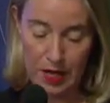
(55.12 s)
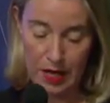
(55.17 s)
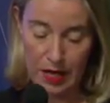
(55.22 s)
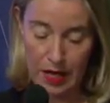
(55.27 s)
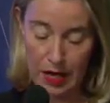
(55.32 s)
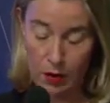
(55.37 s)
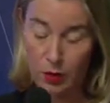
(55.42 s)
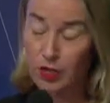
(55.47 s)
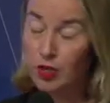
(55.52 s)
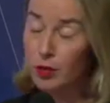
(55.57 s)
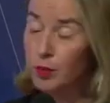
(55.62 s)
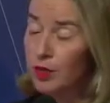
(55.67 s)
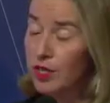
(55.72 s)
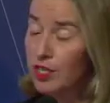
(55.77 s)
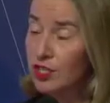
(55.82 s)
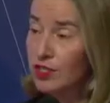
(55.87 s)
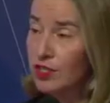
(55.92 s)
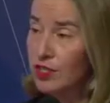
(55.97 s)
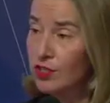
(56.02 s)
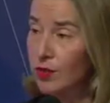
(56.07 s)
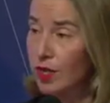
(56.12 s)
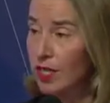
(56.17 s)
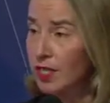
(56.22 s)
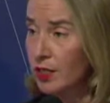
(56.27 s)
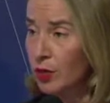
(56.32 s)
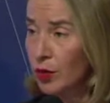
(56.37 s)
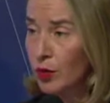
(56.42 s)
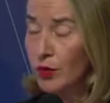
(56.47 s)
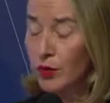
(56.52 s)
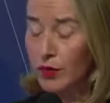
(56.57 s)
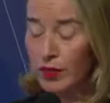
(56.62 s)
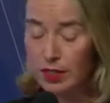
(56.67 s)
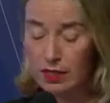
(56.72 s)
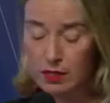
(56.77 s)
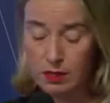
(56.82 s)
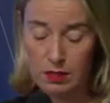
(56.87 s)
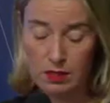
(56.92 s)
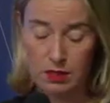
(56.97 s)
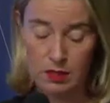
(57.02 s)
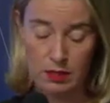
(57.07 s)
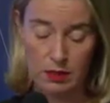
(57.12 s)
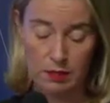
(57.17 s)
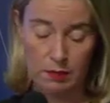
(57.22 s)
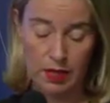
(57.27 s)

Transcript: Our cooperation is great in all fields,